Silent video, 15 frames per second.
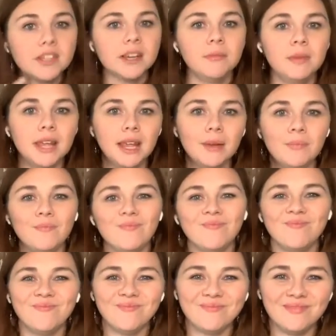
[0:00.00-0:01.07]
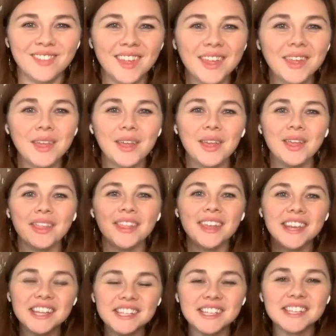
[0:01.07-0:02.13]
to me,
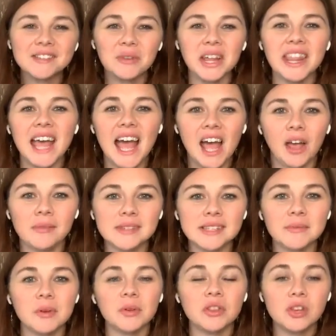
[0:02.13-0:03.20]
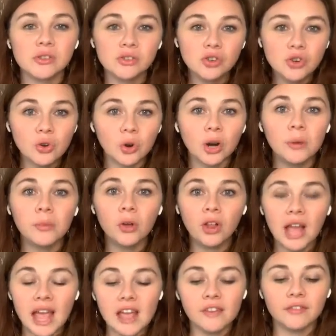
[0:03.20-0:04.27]
this is one that helps me with those
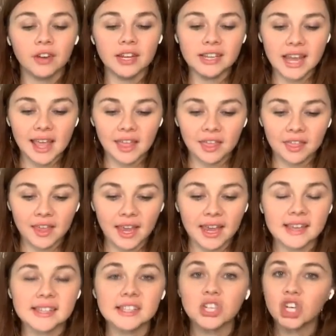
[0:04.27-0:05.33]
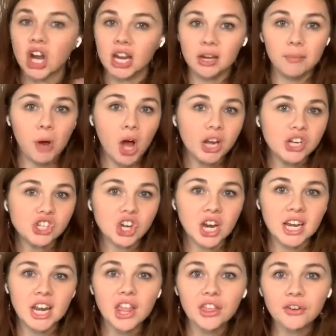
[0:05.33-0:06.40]
normal everyday things. Trying to potty
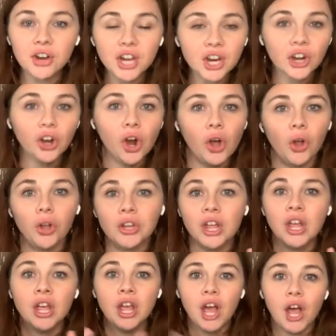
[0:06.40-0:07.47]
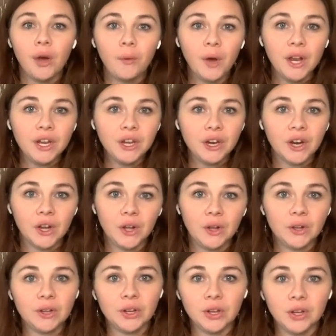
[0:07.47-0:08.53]
train a 3-year-old, a
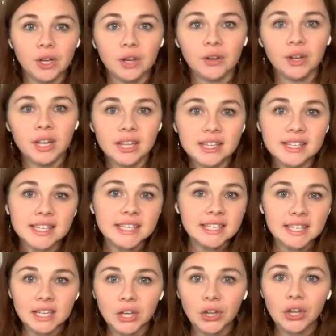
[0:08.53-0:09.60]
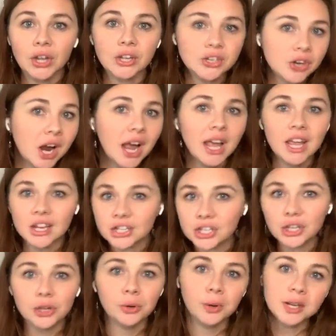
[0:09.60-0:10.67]
1-year-old who is still trying
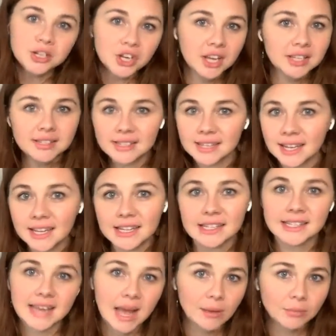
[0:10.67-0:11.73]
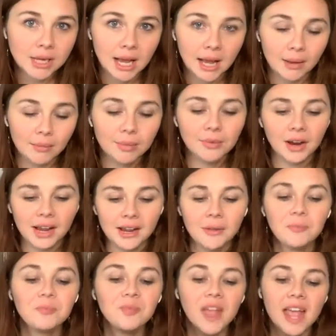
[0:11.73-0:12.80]
to adjust his nap time, right?
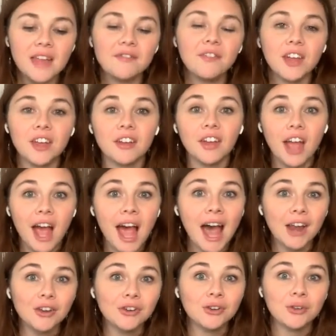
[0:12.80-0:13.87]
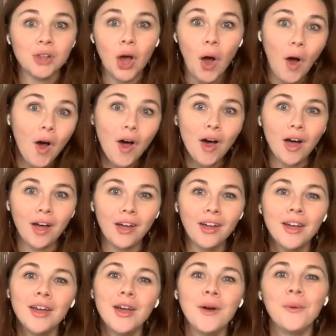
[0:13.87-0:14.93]
And figuring out how to do that all
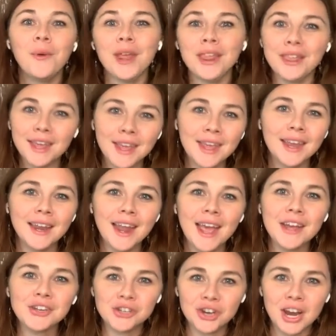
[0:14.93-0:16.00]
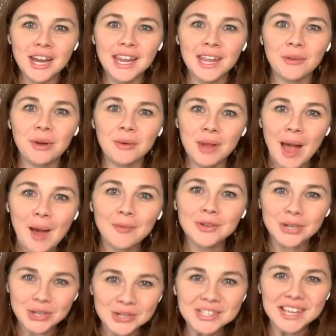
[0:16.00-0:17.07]
within a training where we have
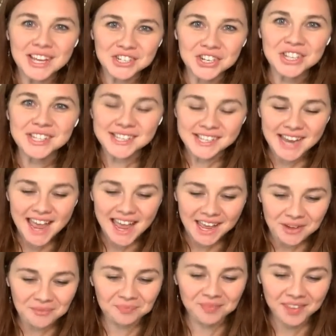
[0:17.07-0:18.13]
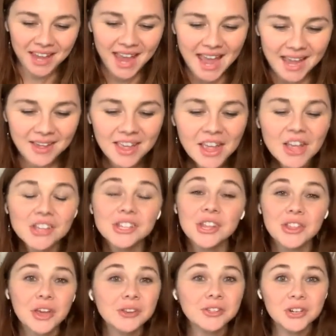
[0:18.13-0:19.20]
2 sessions a day, okay? So
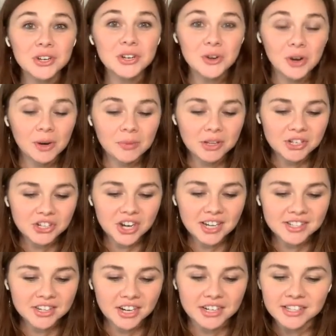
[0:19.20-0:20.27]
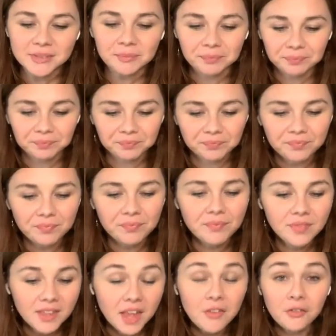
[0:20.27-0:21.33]
those are normal stressors
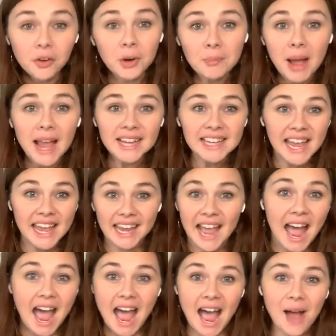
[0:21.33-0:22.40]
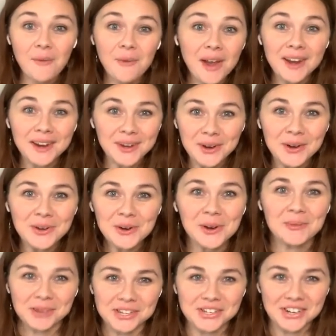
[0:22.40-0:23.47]
for my day. What are your
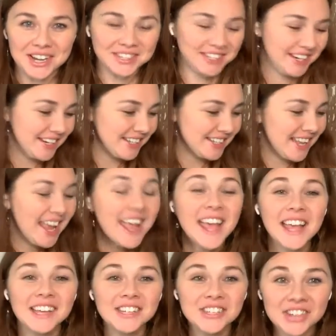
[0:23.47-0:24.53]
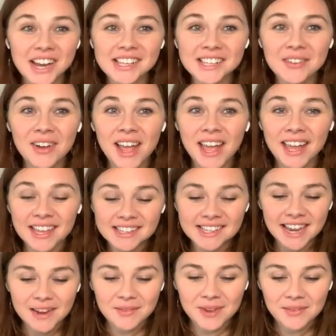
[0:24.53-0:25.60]
normal stressors? Stress away is
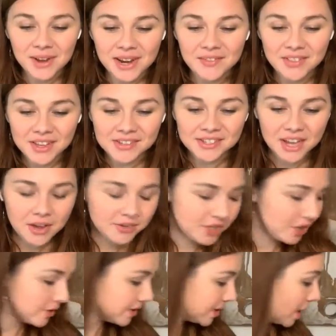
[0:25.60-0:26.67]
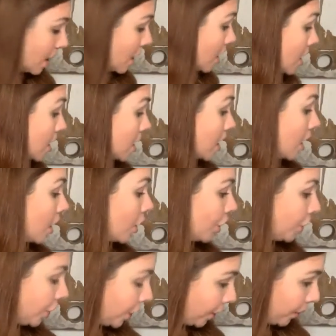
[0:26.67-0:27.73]
gonna be one of those go-tos.
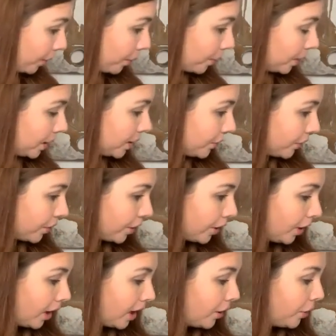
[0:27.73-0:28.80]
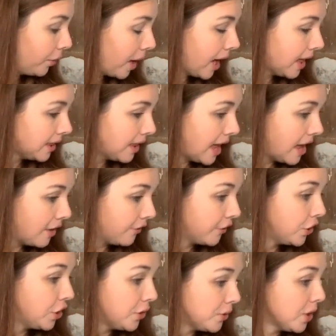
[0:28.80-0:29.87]
You, little girl, who I
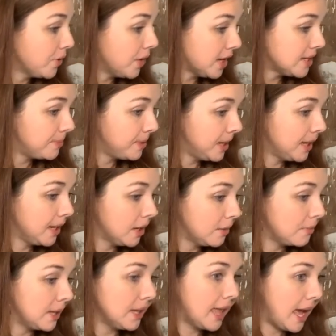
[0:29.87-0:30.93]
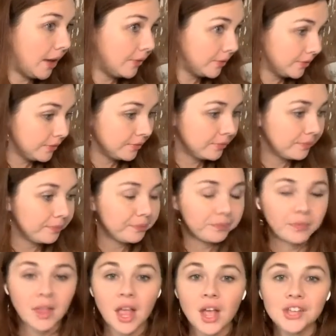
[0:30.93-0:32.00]
love, you know to be in here and be loud.
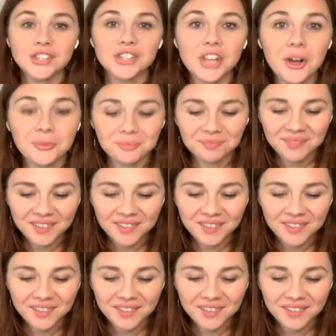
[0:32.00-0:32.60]
So,